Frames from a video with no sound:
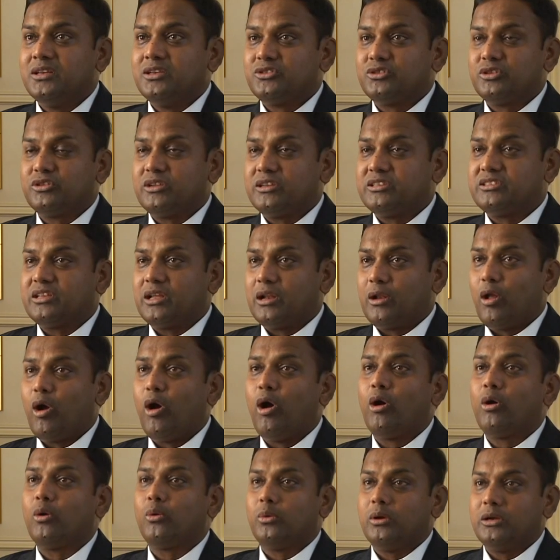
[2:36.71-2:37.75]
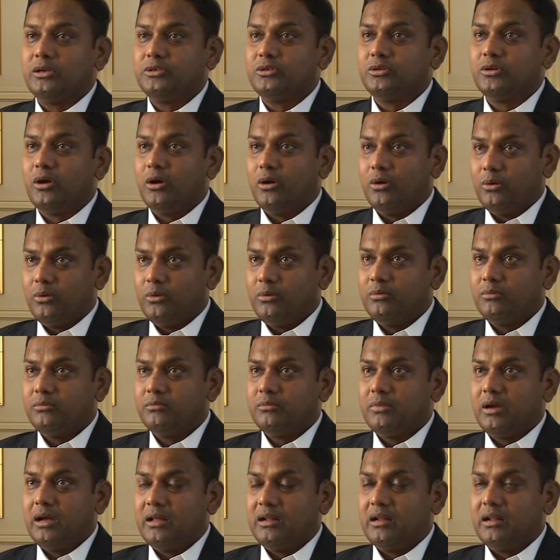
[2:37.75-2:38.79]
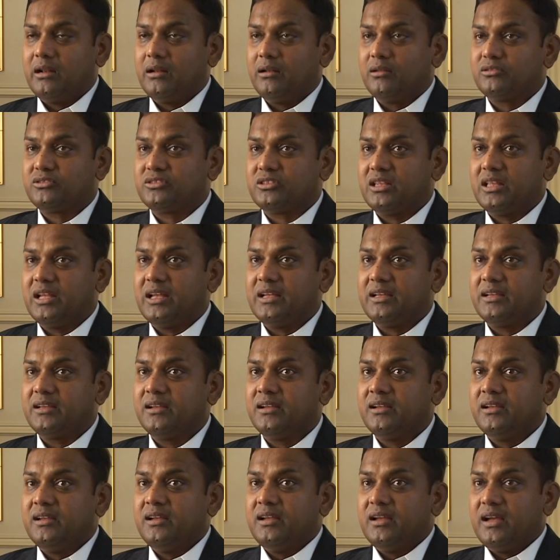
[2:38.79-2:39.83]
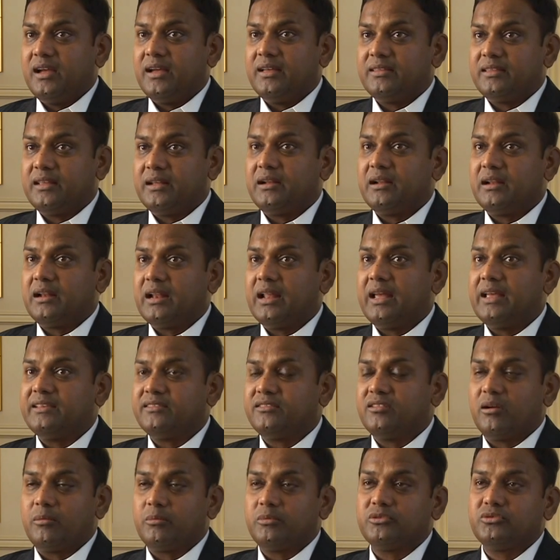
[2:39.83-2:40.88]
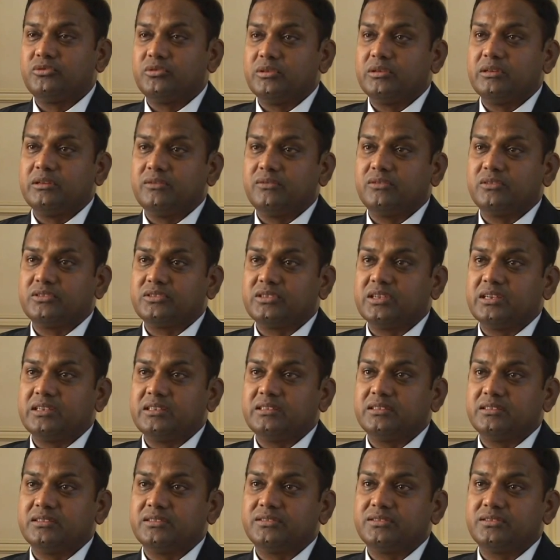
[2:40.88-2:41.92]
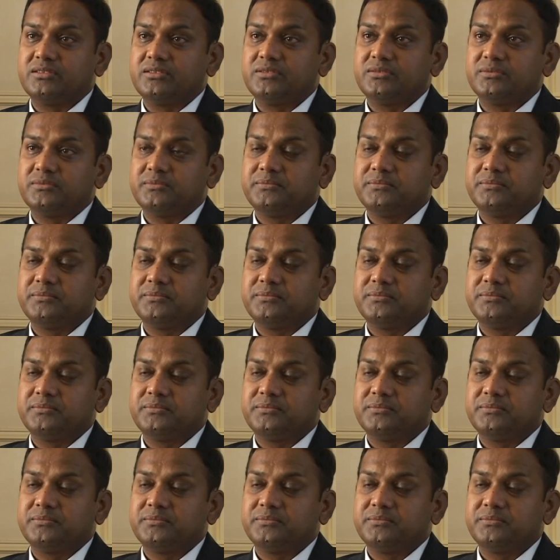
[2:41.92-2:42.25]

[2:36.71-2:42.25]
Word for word: So there's a long way to go, uh, and looks like uh, therein lies the opportunity for scientists.